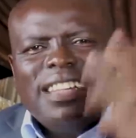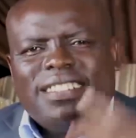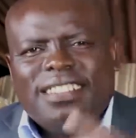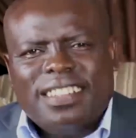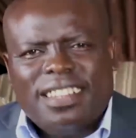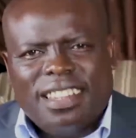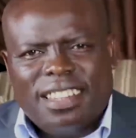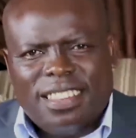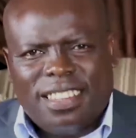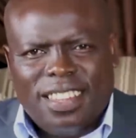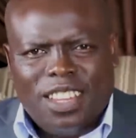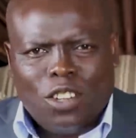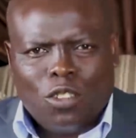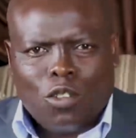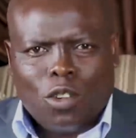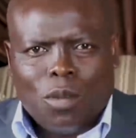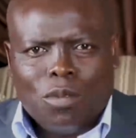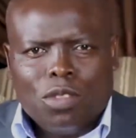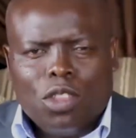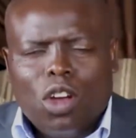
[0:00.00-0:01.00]
certain things
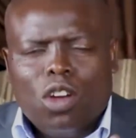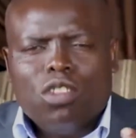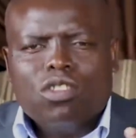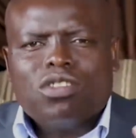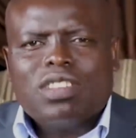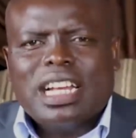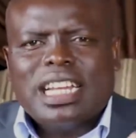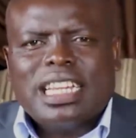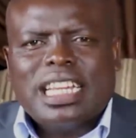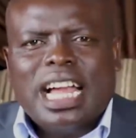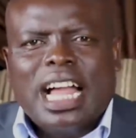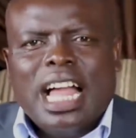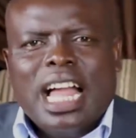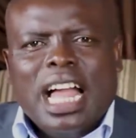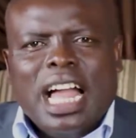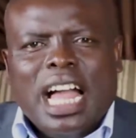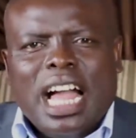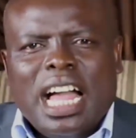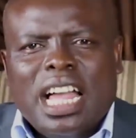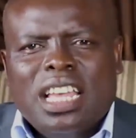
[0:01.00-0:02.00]
from, those that
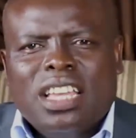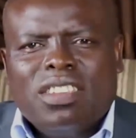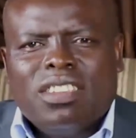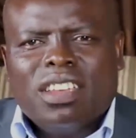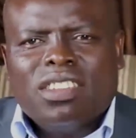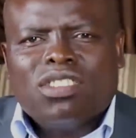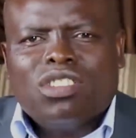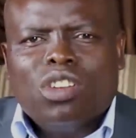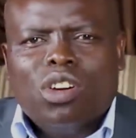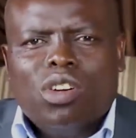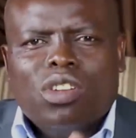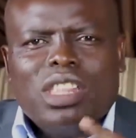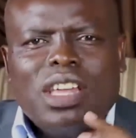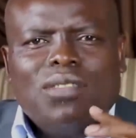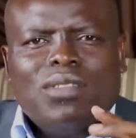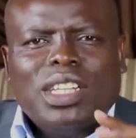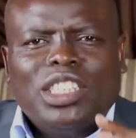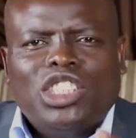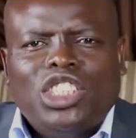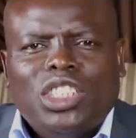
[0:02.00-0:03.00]
it's as though they
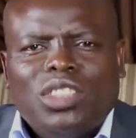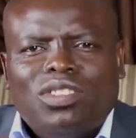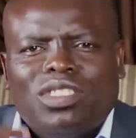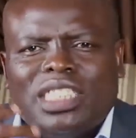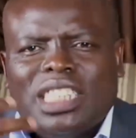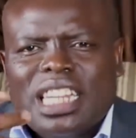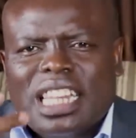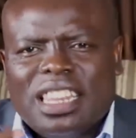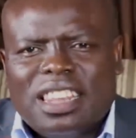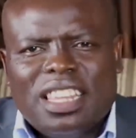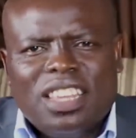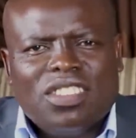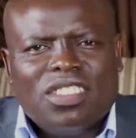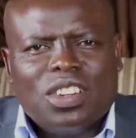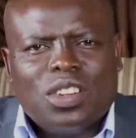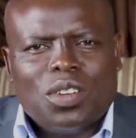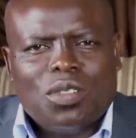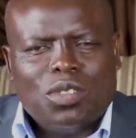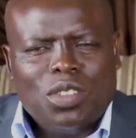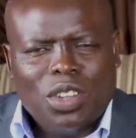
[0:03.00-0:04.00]
have achieved certain things
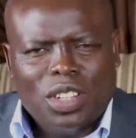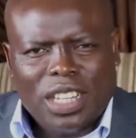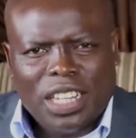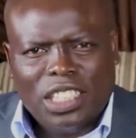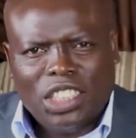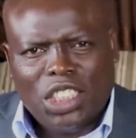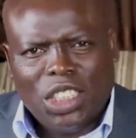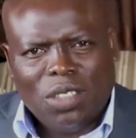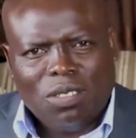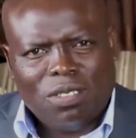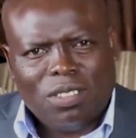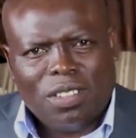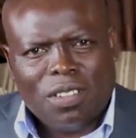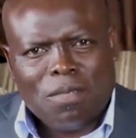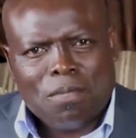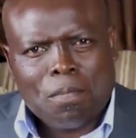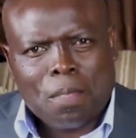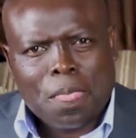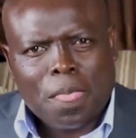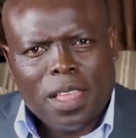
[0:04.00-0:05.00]
that you have not achieved.
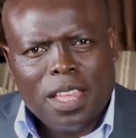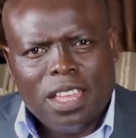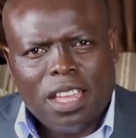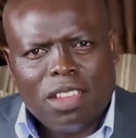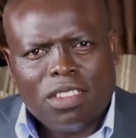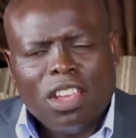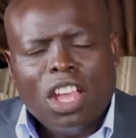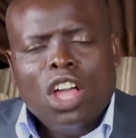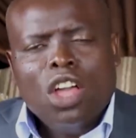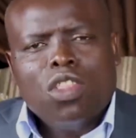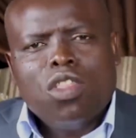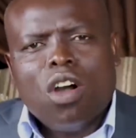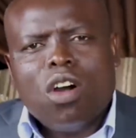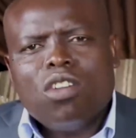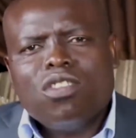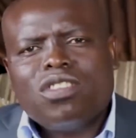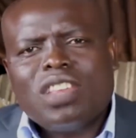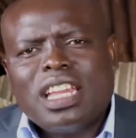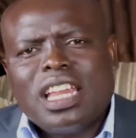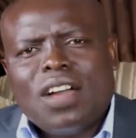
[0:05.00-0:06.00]
Yes,
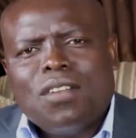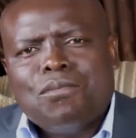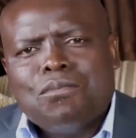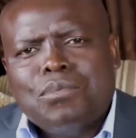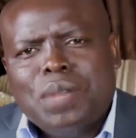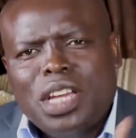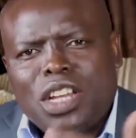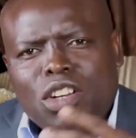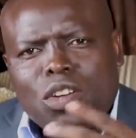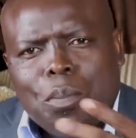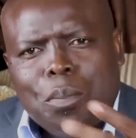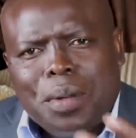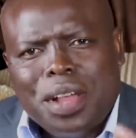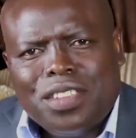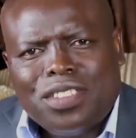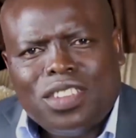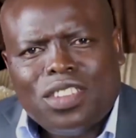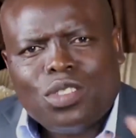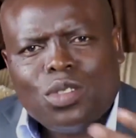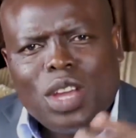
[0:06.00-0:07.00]
those that have been to
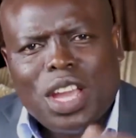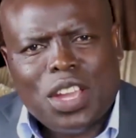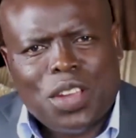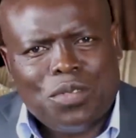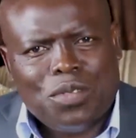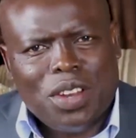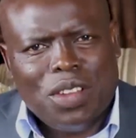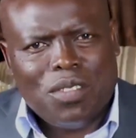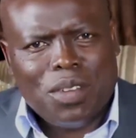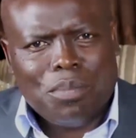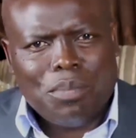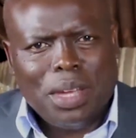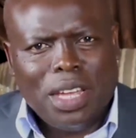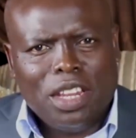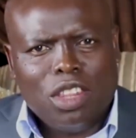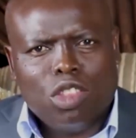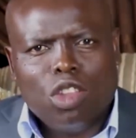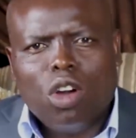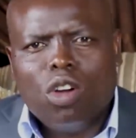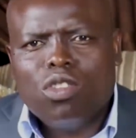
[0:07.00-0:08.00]
places where you have never
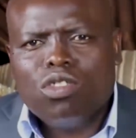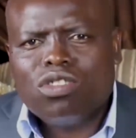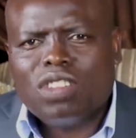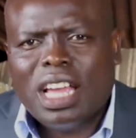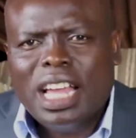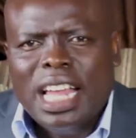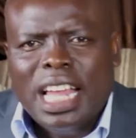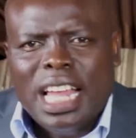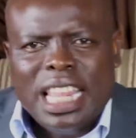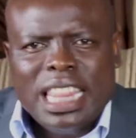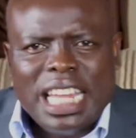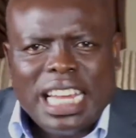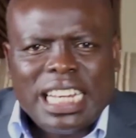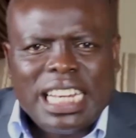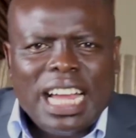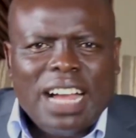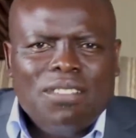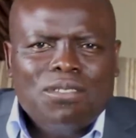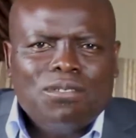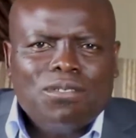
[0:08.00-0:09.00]
been, those that
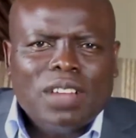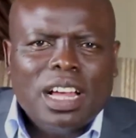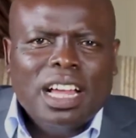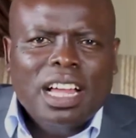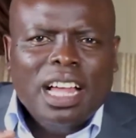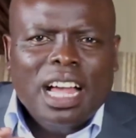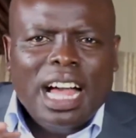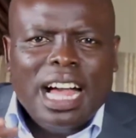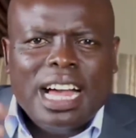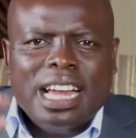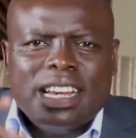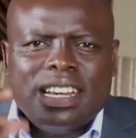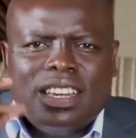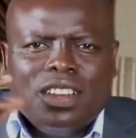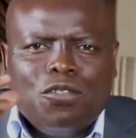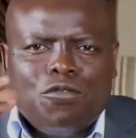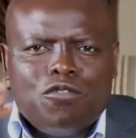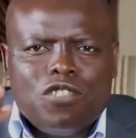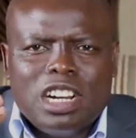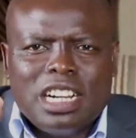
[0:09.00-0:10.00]
have a
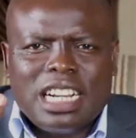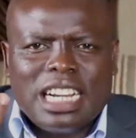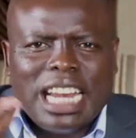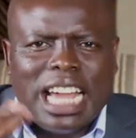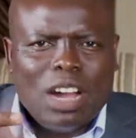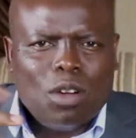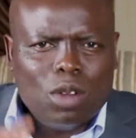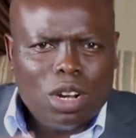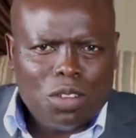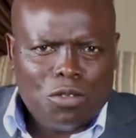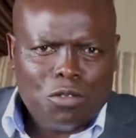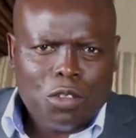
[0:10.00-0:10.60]
different language